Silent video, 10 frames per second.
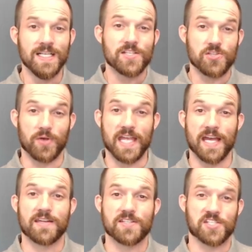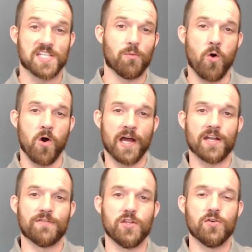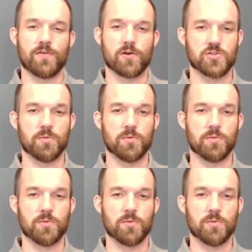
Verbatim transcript: So again, step one of the universal